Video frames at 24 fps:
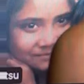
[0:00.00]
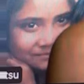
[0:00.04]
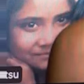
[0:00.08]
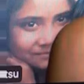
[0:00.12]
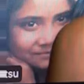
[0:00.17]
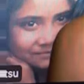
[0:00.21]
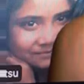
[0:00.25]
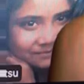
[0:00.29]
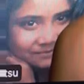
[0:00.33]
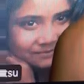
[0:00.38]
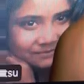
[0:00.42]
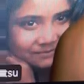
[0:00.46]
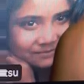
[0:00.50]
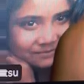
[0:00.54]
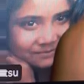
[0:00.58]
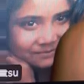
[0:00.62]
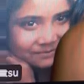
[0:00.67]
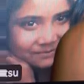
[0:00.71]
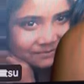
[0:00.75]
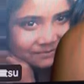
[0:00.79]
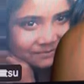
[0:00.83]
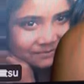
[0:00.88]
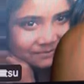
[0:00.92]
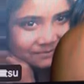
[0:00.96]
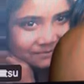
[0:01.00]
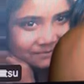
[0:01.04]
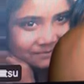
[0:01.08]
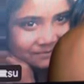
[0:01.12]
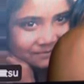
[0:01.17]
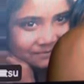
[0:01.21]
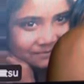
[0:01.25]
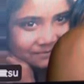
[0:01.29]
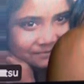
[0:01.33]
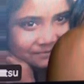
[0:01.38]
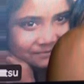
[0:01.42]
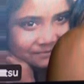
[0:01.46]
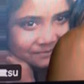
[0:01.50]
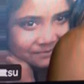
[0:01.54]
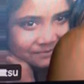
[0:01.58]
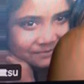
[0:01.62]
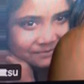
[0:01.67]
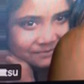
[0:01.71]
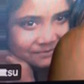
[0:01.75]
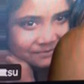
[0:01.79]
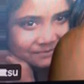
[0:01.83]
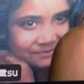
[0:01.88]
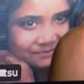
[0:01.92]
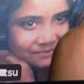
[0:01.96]

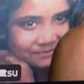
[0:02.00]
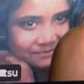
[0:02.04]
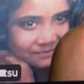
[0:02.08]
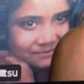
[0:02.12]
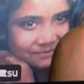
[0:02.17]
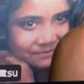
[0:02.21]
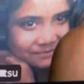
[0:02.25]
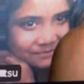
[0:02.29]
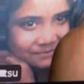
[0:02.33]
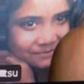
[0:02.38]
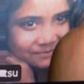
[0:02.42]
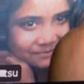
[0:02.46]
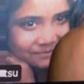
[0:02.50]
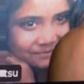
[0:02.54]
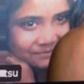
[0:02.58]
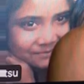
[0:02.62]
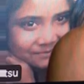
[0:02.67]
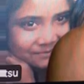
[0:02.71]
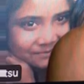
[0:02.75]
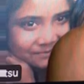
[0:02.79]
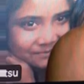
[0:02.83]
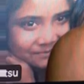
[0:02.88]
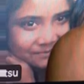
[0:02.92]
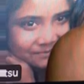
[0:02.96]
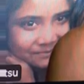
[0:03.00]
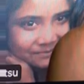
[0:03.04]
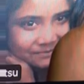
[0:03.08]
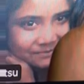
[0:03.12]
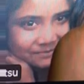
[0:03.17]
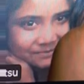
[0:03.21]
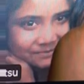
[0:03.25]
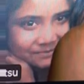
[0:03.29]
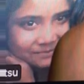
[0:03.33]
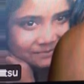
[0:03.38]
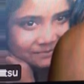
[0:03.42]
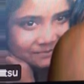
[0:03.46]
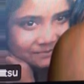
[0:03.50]
(silent)